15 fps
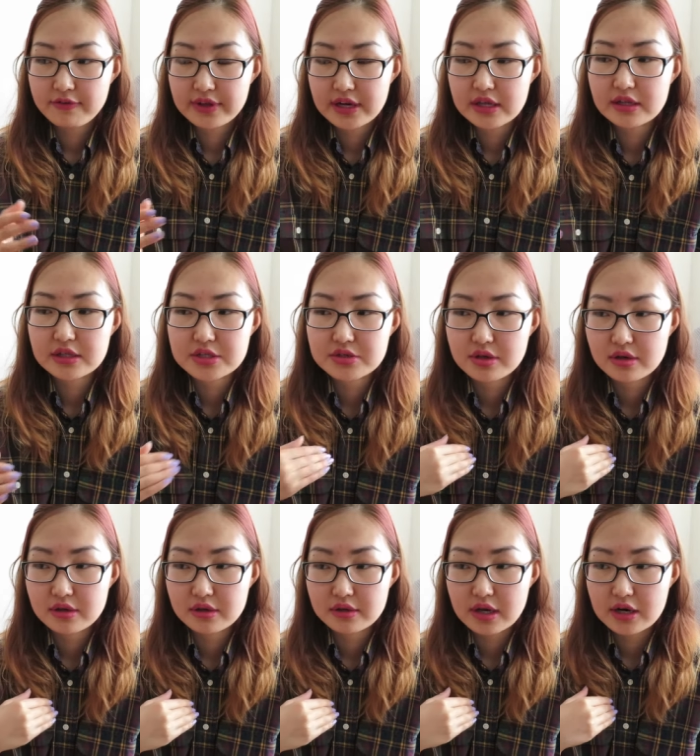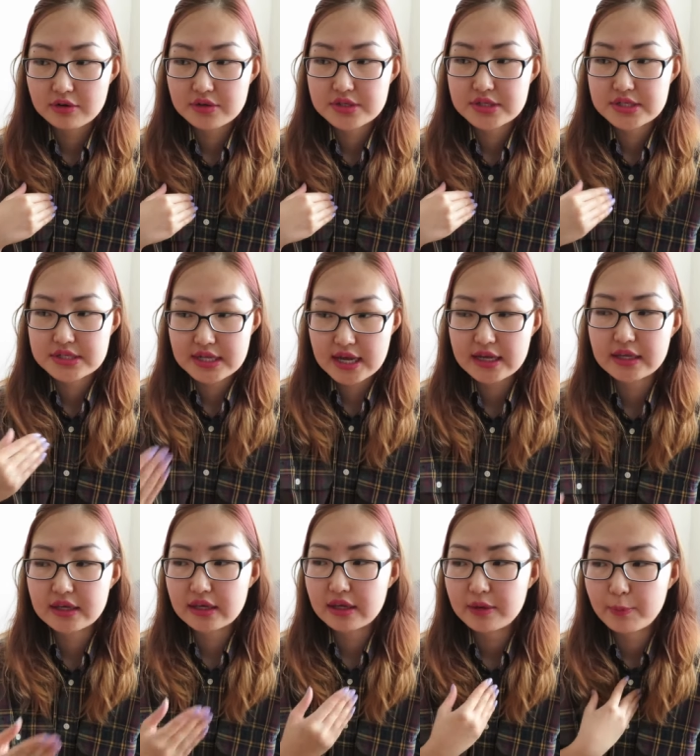fit in into our, our
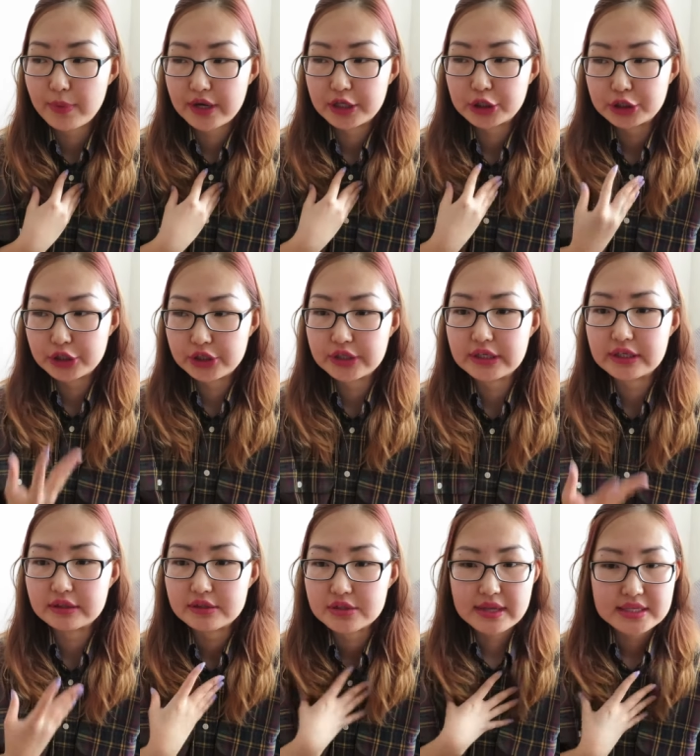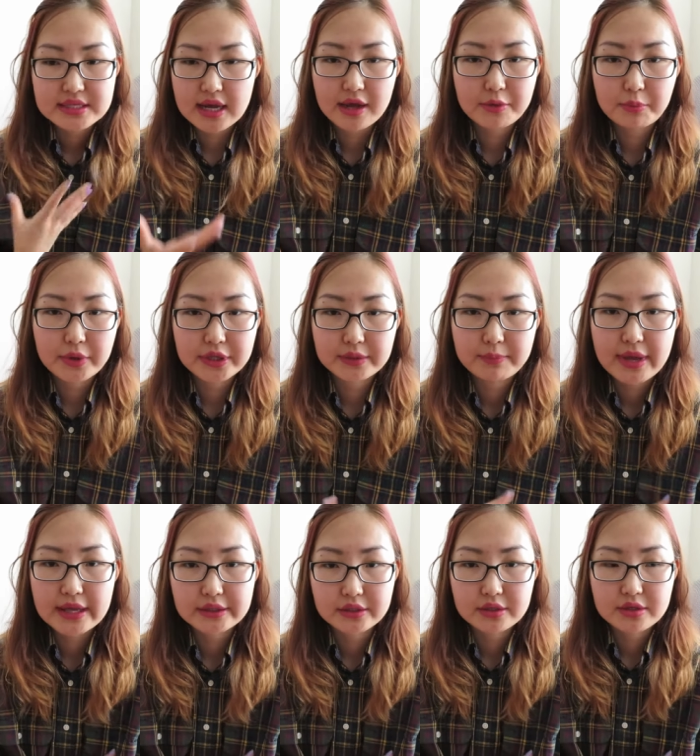society by learning bedtime man
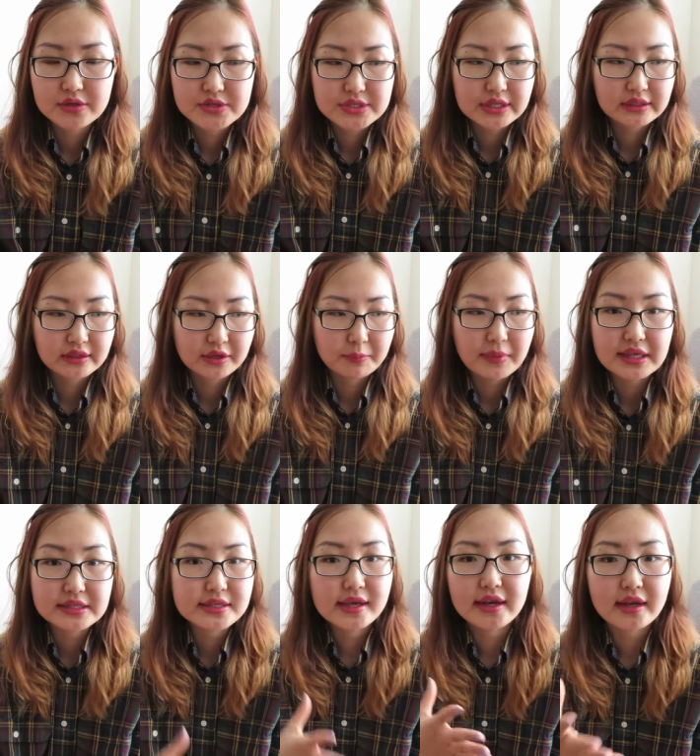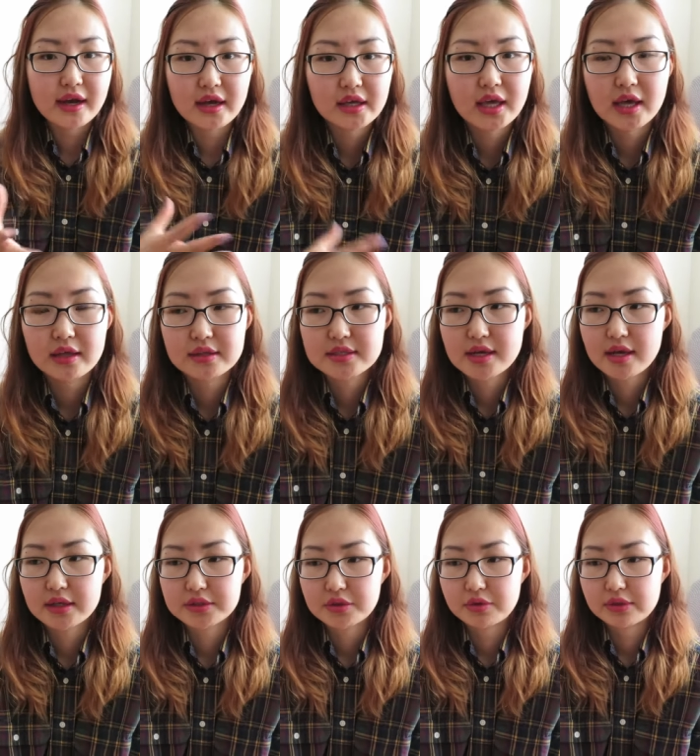manners and like maintaining eye
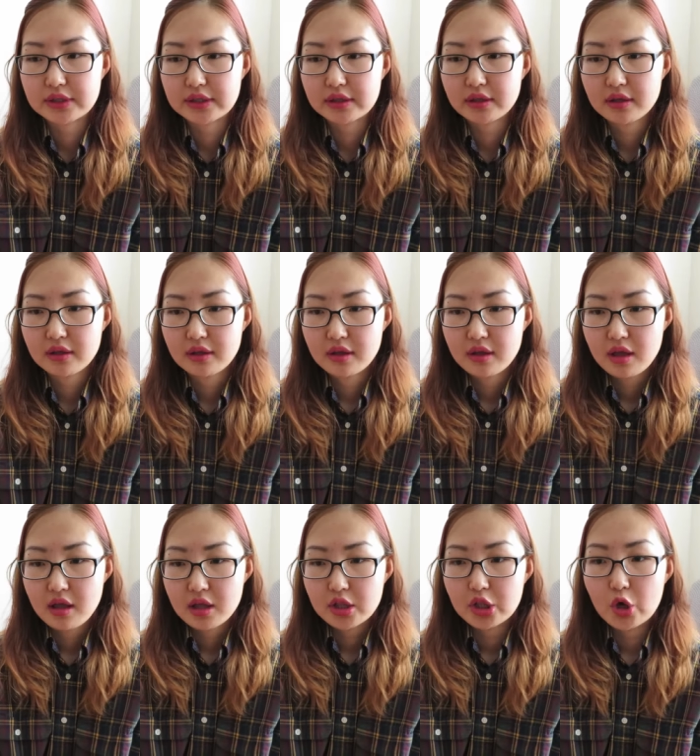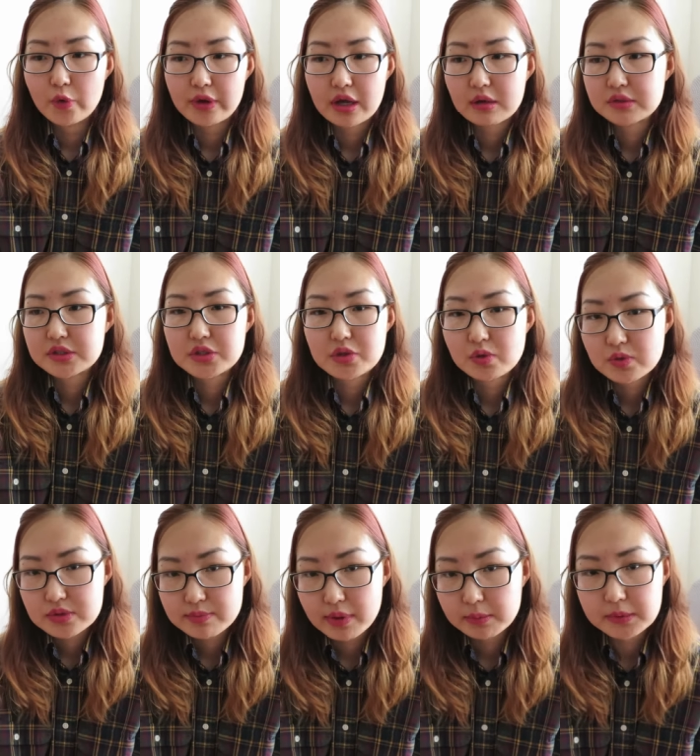contact or like knowing how to
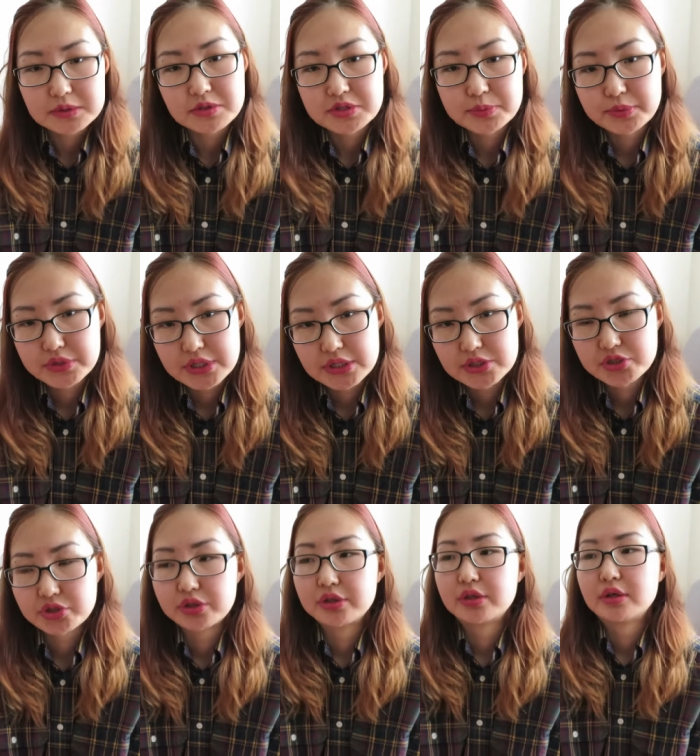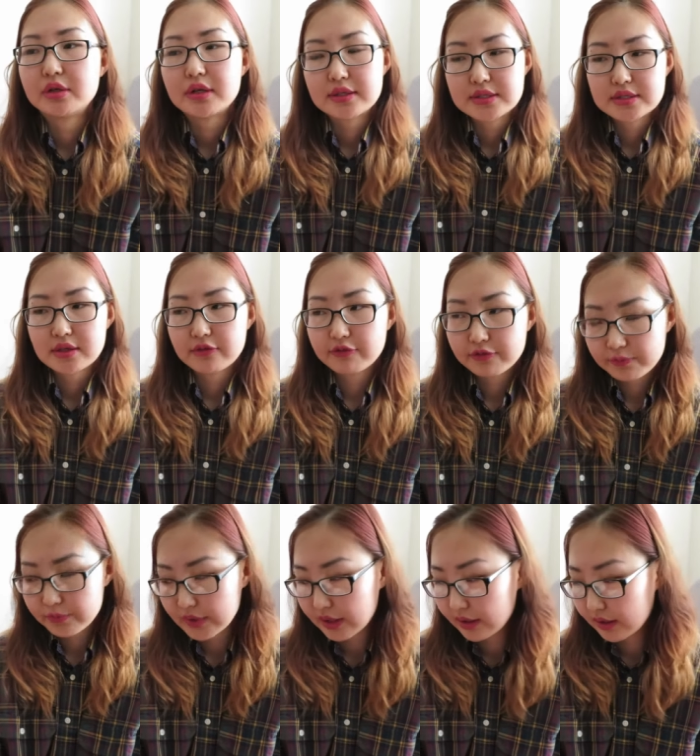use public transportation and stuff.
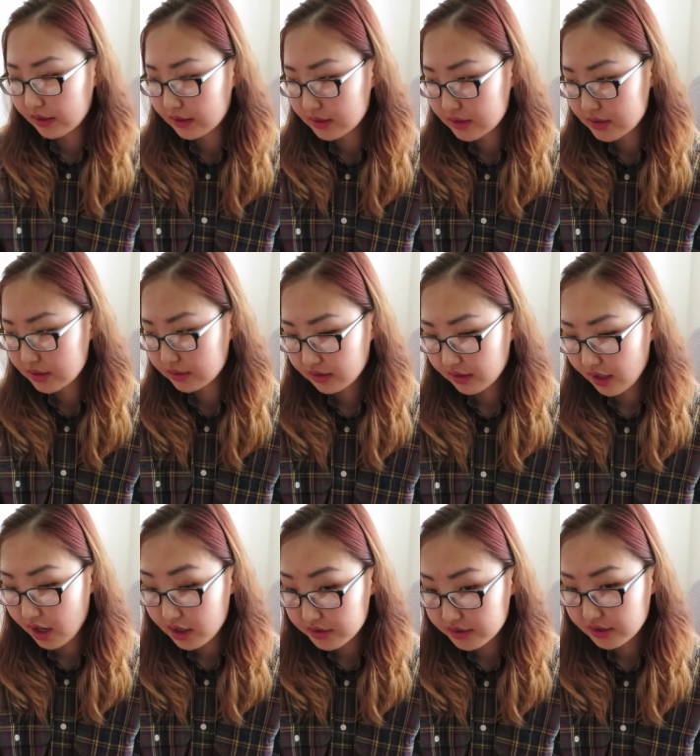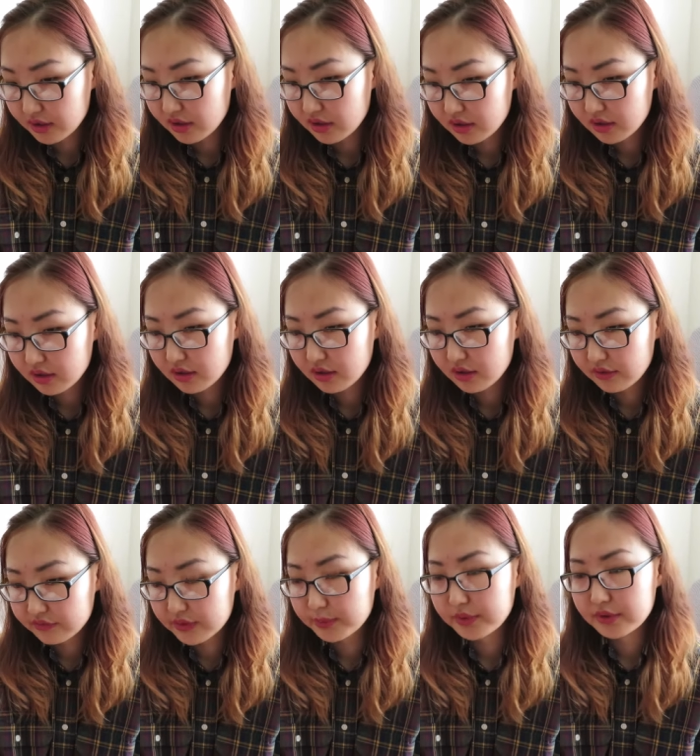And the author
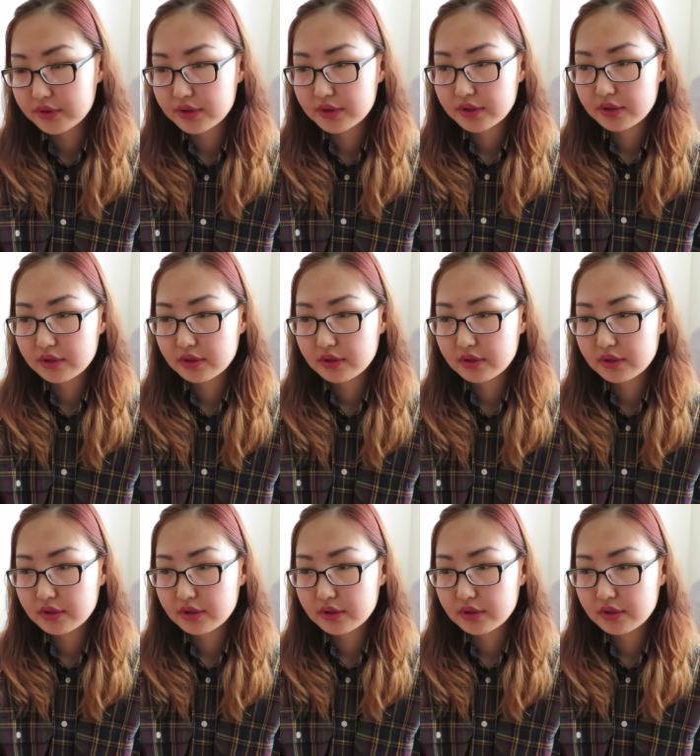of the book